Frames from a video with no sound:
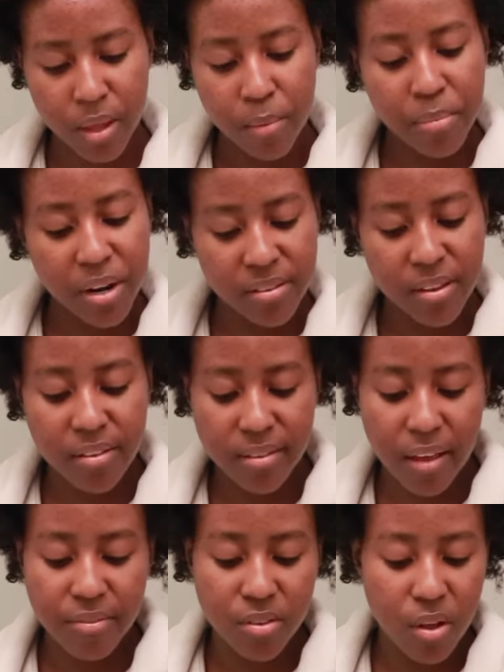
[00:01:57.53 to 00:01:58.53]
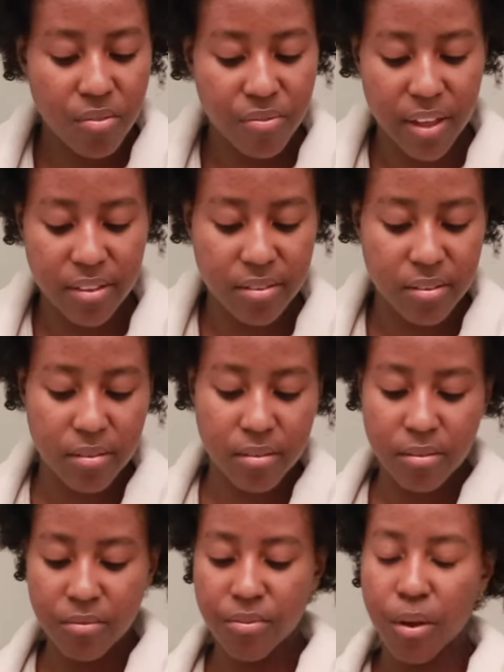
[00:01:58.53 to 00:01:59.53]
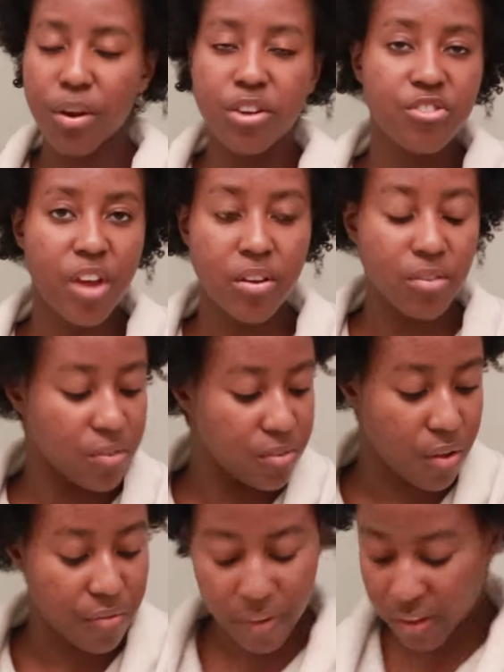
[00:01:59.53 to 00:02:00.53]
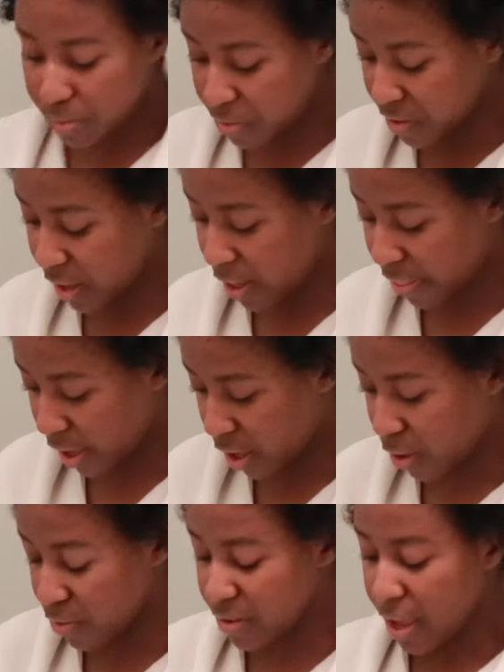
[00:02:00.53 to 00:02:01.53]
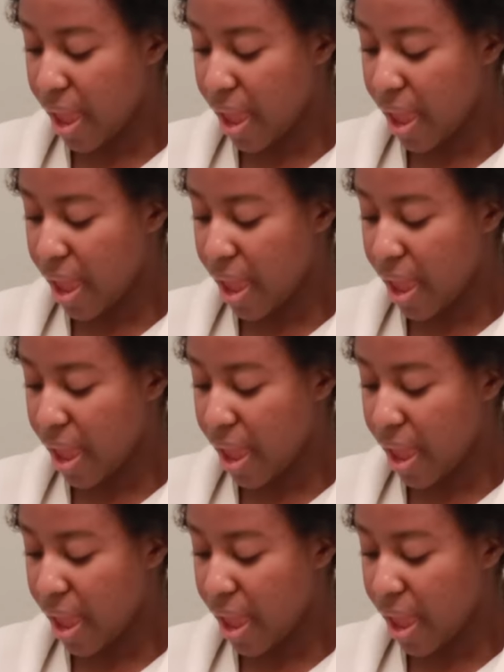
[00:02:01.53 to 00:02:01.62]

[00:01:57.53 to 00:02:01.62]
but it does have sulfates. Very gentle sulfates. We'll see how that goes.